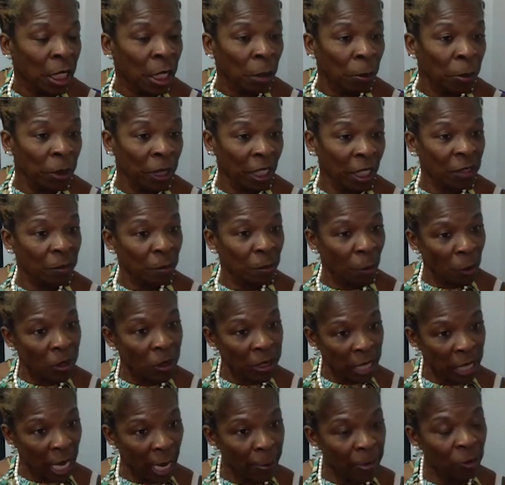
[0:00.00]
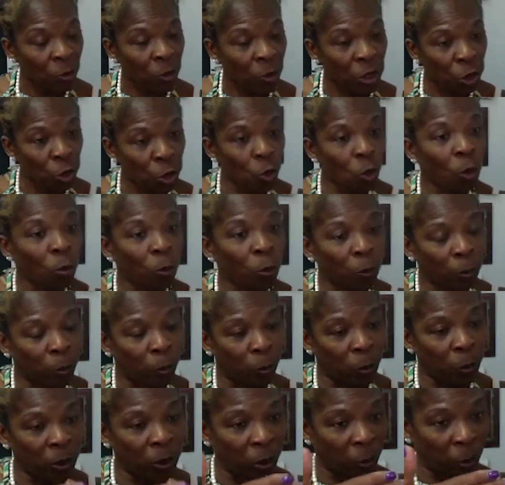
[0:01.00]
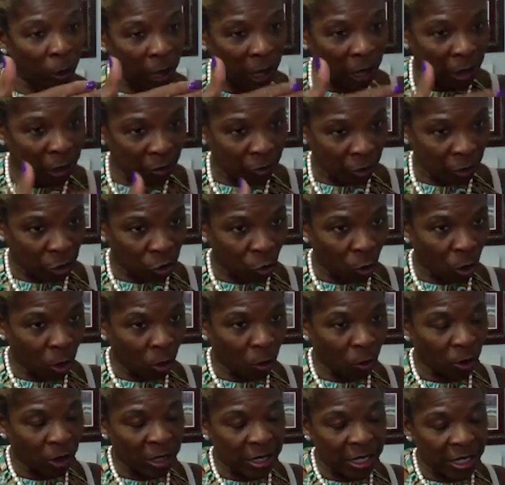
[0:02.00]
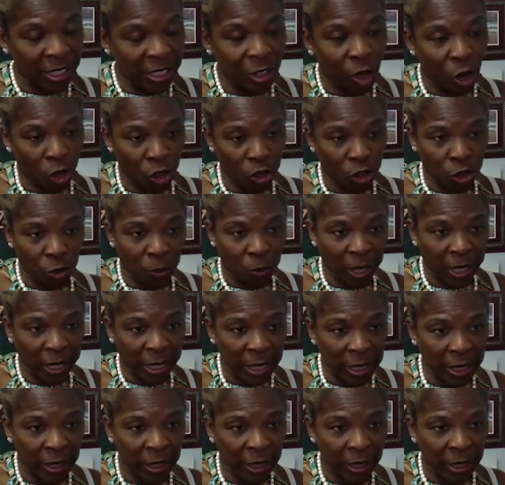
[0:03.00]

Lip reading: Because most times when an individual is incarcerated,